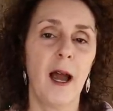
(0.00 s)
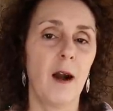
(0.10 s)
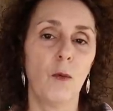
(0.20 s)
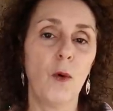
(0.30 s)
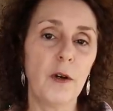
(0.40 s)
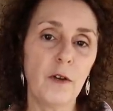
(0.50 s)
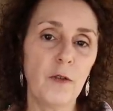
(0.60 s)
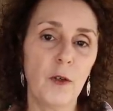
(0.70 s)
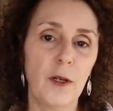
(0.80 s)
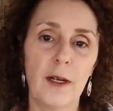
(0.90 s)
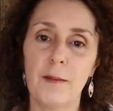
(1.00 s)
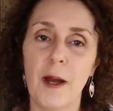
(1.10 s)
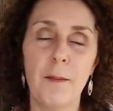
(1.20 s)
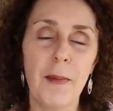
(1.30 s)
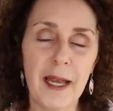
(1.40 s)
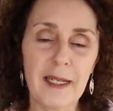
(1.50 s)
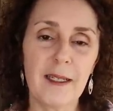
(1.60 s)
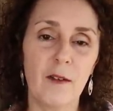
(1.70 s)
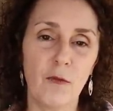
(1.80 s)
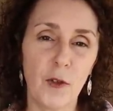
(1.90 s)
our wonderful,
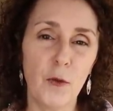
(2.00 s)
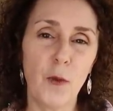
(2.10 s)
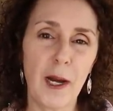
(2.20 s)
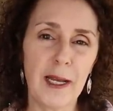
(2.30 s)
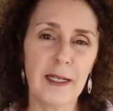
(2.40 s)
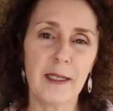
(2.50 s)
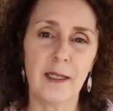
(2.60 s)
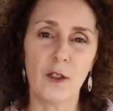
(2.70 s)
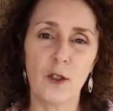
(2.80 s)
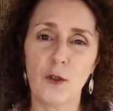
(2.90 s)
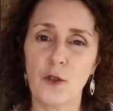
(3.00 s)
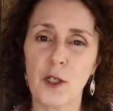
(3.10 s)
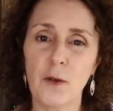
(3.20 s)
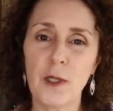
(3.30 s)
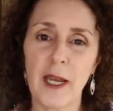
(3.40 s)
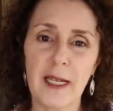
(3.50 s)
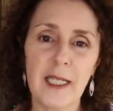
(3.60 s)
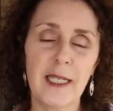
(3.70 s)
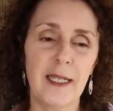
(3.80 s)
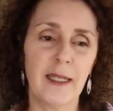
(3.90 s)
amazing foodways that just are so
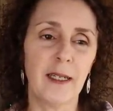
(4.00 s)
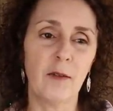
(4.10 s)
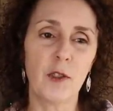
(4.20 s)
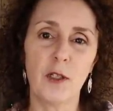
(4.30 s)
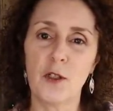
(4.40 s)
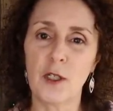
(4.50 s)
tasty and give such